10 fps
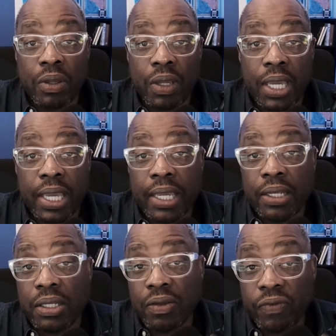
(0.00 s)

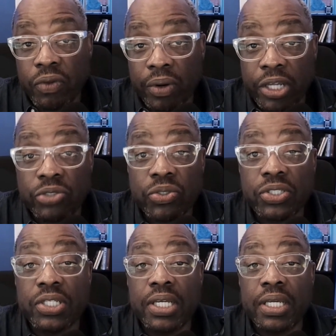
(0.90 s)
And if you're
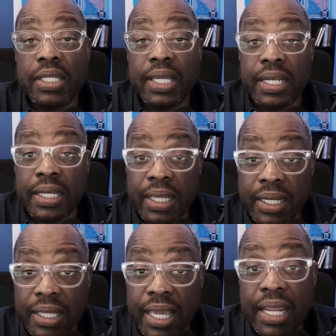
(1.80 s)
interested in
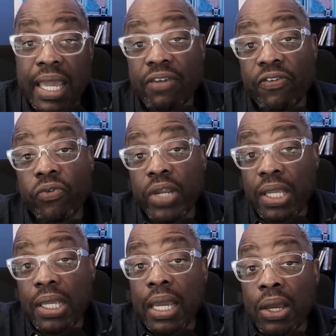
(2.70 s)
getting a
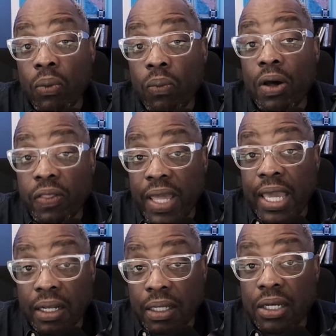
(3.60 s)
free wealth
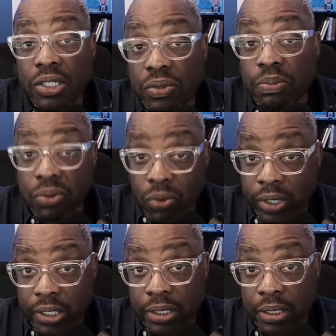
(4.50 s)
analytics
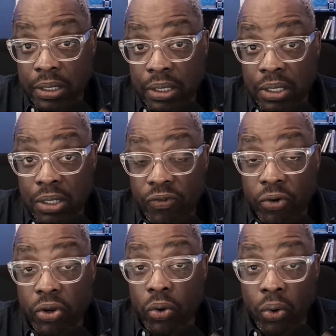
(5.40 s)
report for
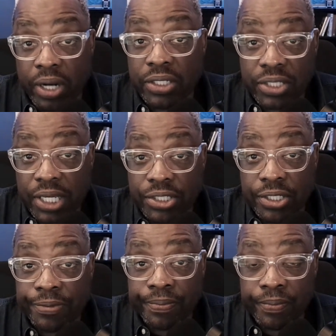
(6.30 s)
your
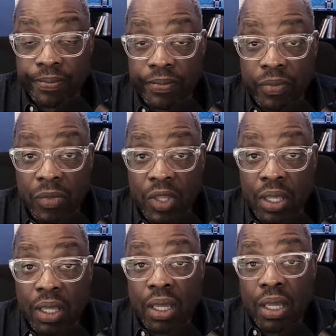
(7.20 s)
organization,
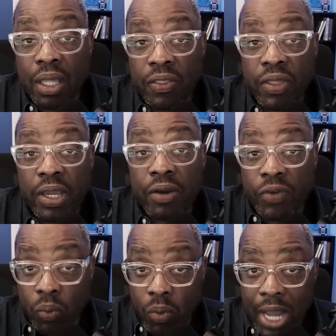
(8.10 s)
if you're
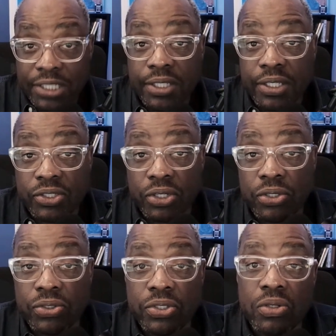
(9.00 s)
watching this on
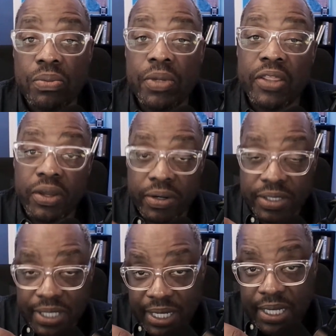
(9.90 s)
YouTube, there is
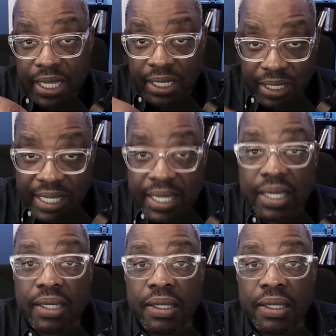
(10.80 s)
a link